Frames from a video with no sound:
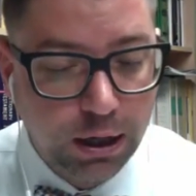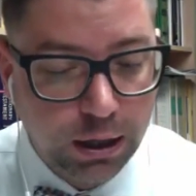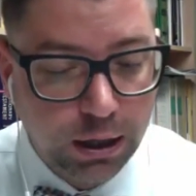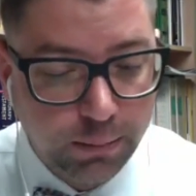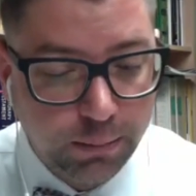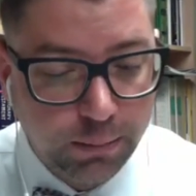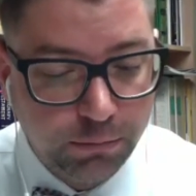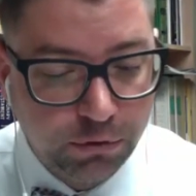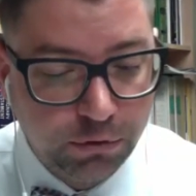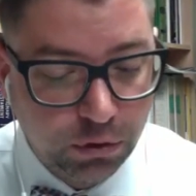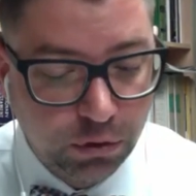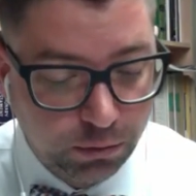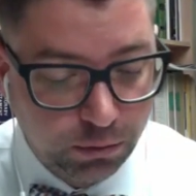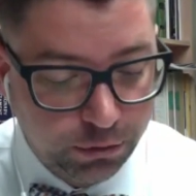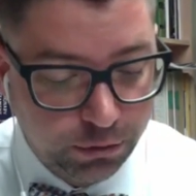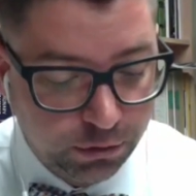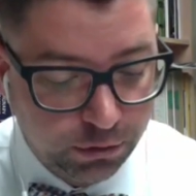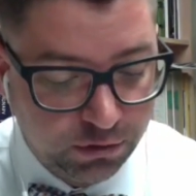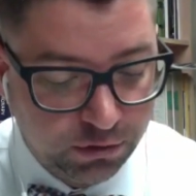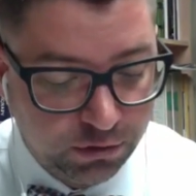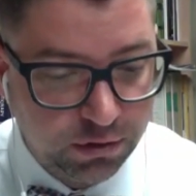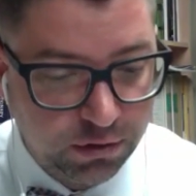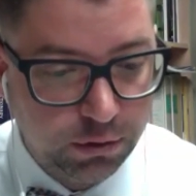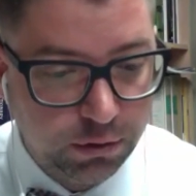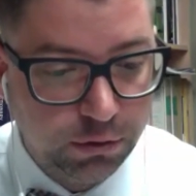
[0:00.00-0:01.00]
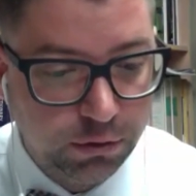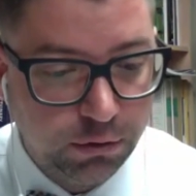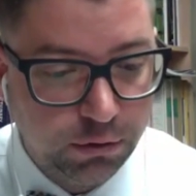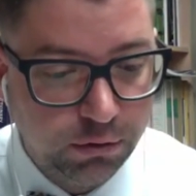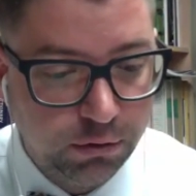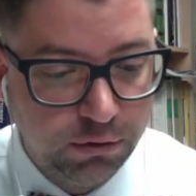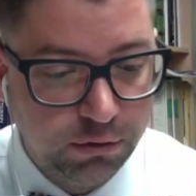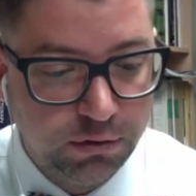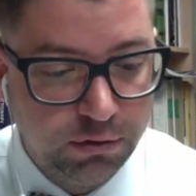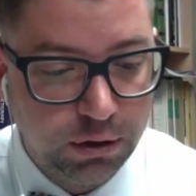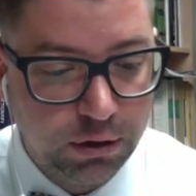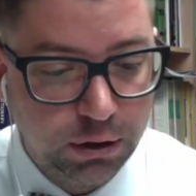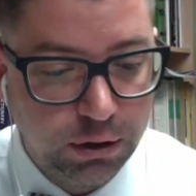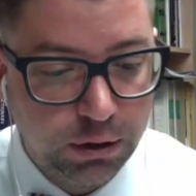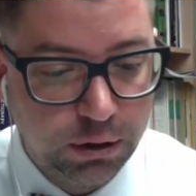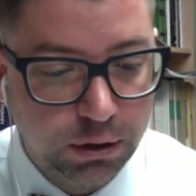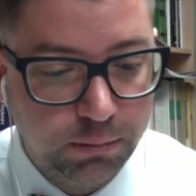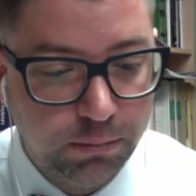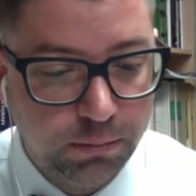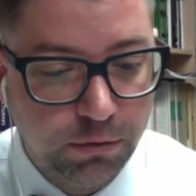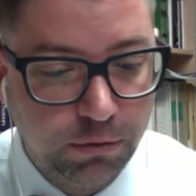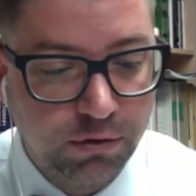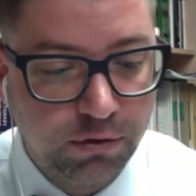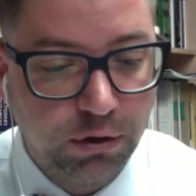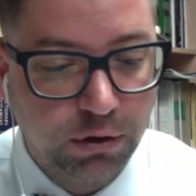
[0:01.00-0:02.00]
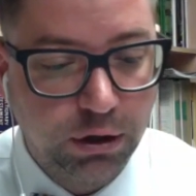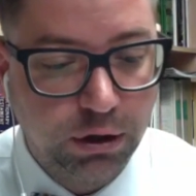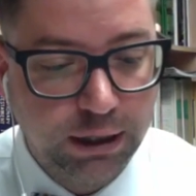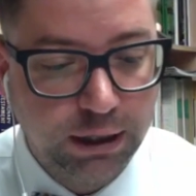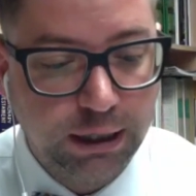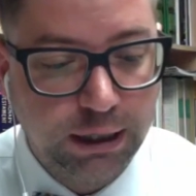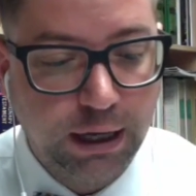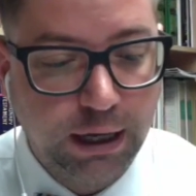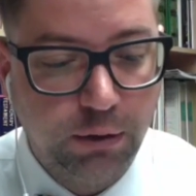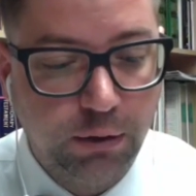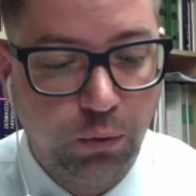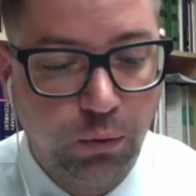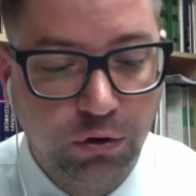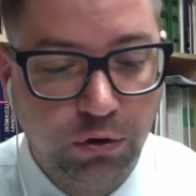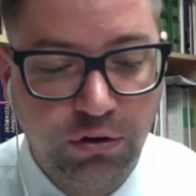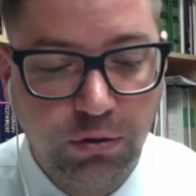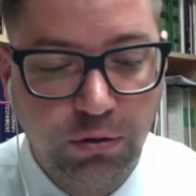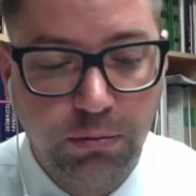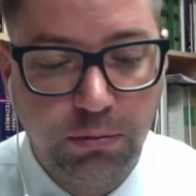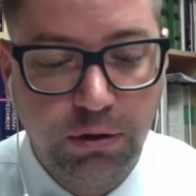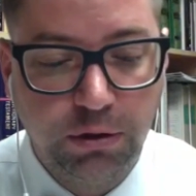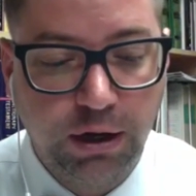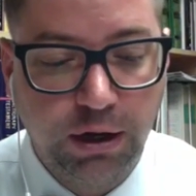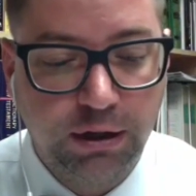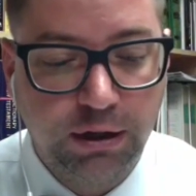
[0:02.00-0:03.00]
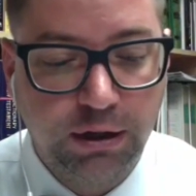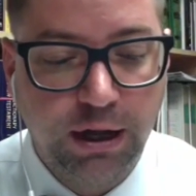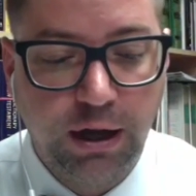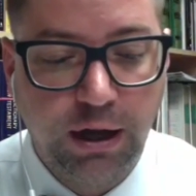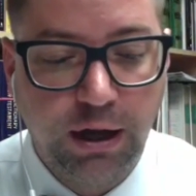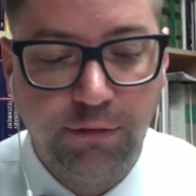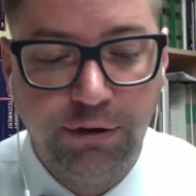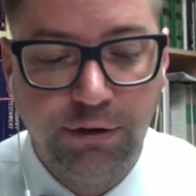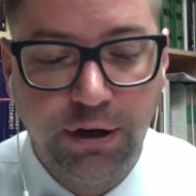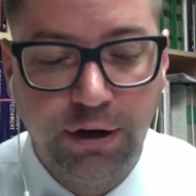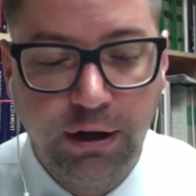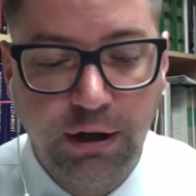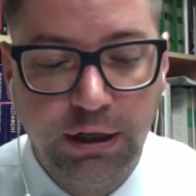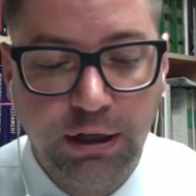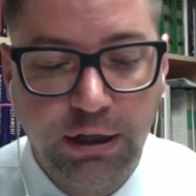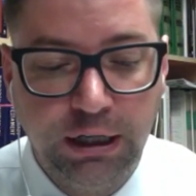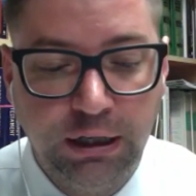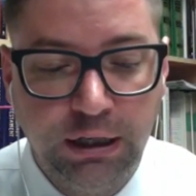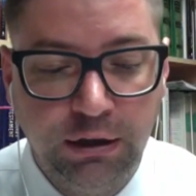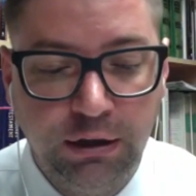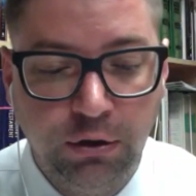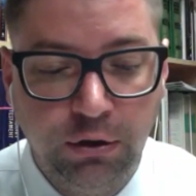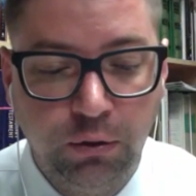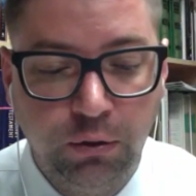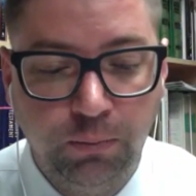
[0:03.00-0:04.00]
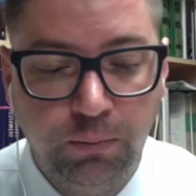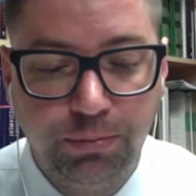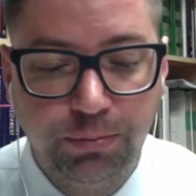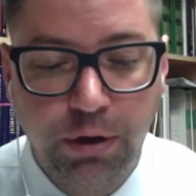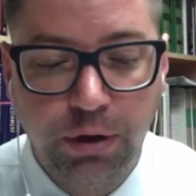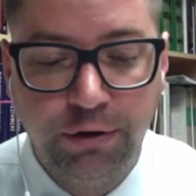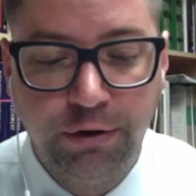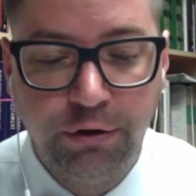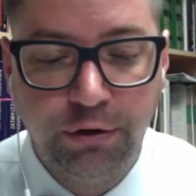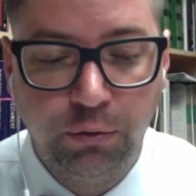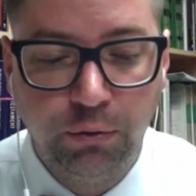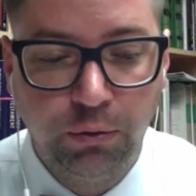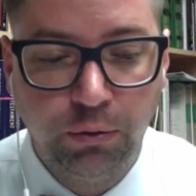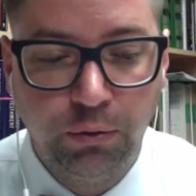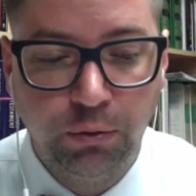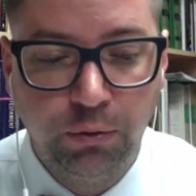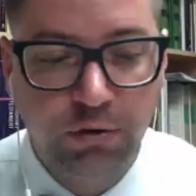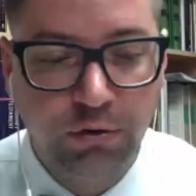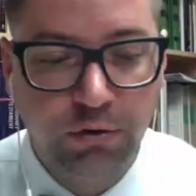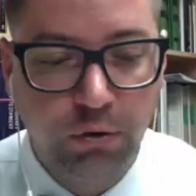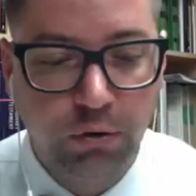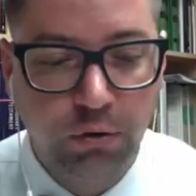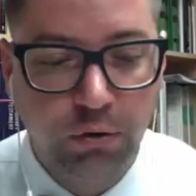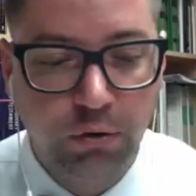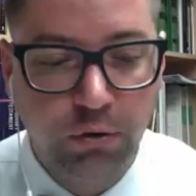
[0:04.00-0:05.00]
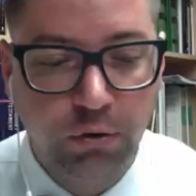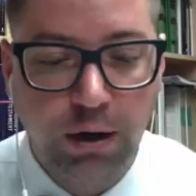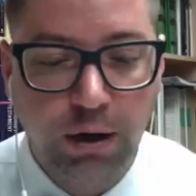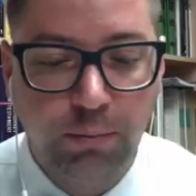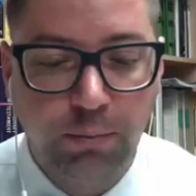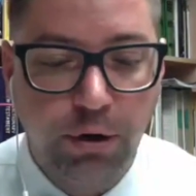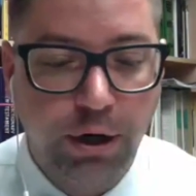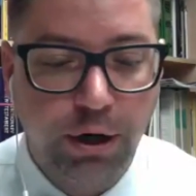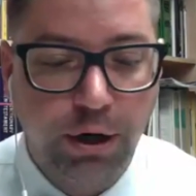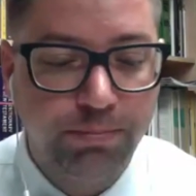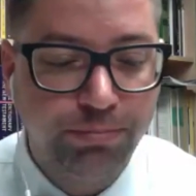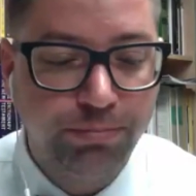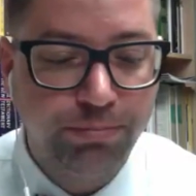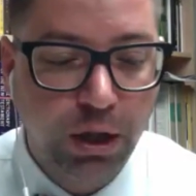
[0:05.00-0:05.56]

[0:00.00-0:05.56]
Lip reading: So there's a link at worship.calvin.edu under resource library.